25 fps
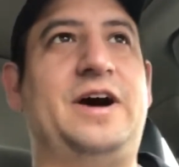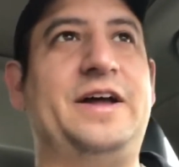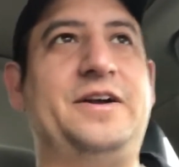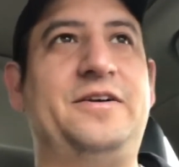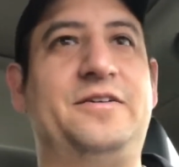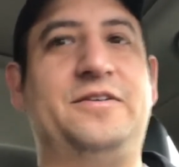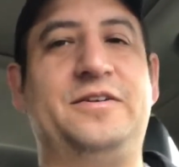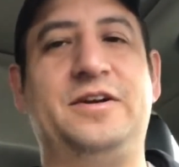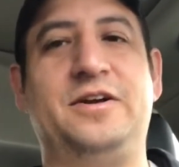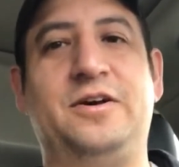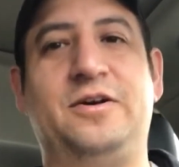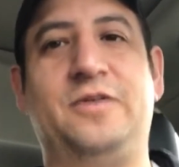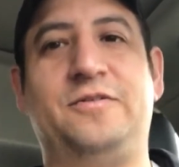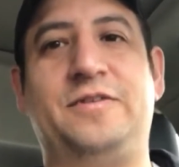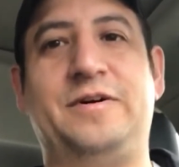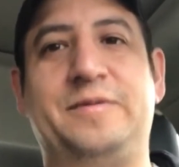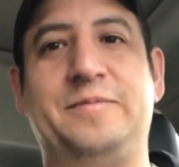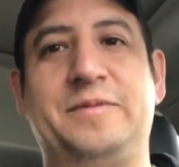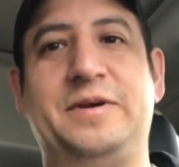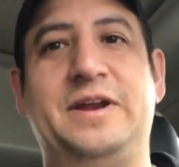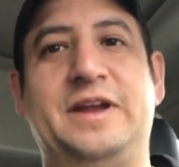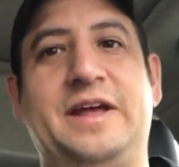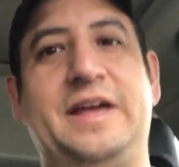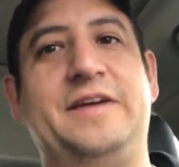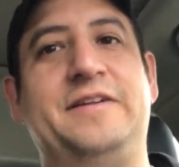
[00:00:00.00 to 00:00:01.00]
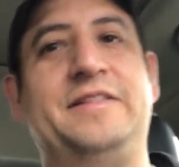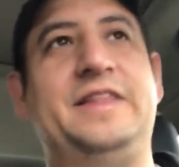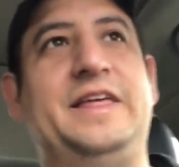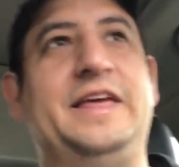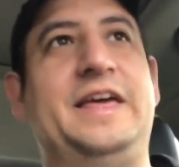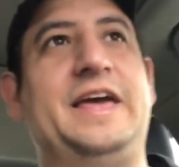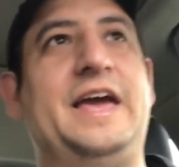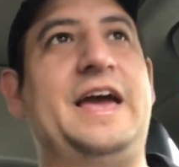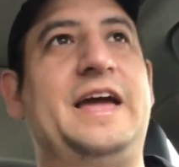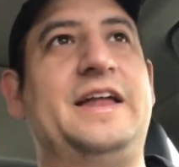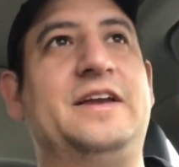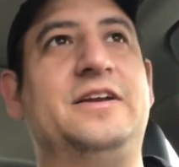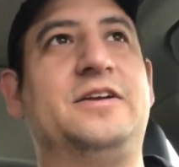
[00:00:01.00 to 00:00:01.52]
I don't know if I'm going to in
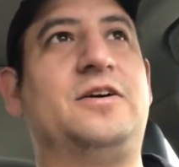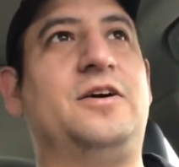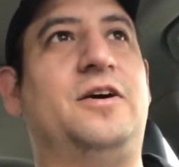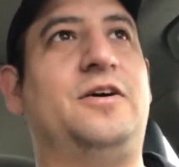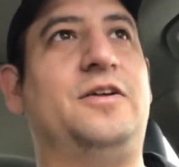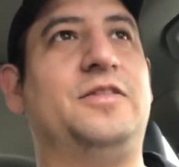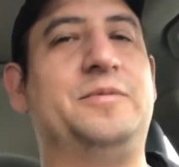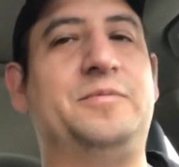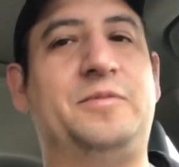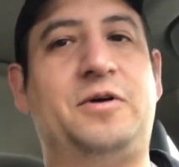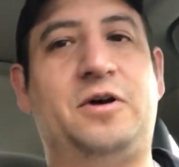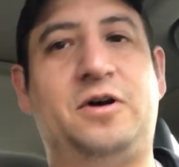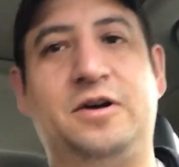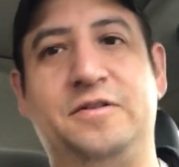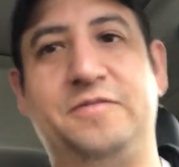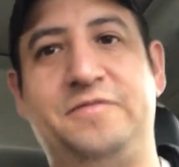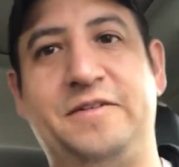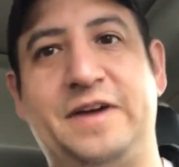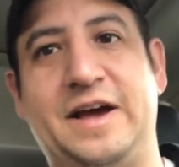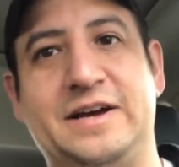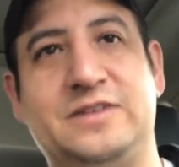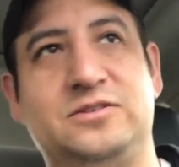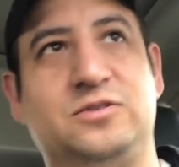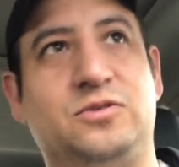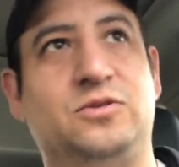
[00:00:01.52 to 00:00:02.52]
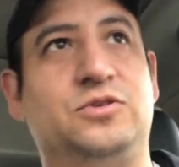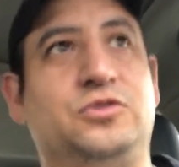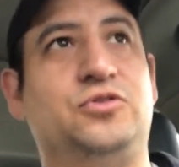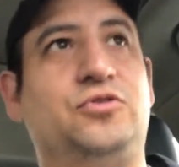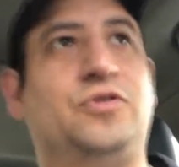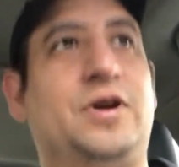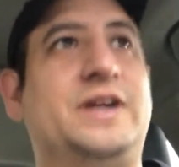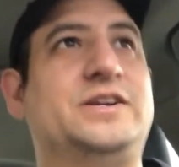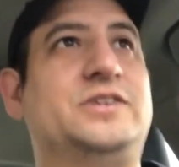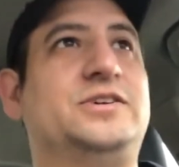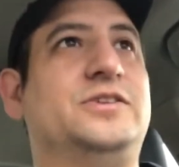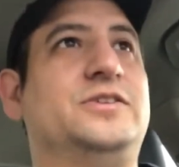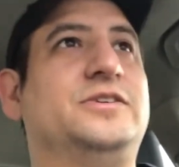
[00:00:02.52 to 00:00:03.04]
the end call them artifacts or
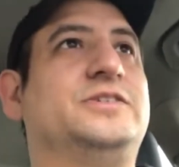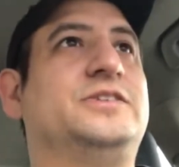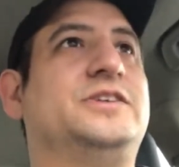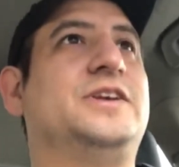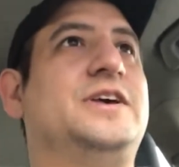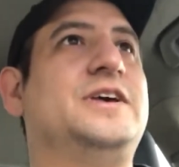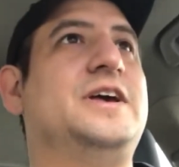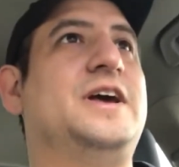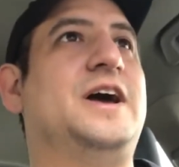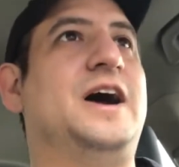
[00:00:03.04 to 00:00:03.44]
treasures.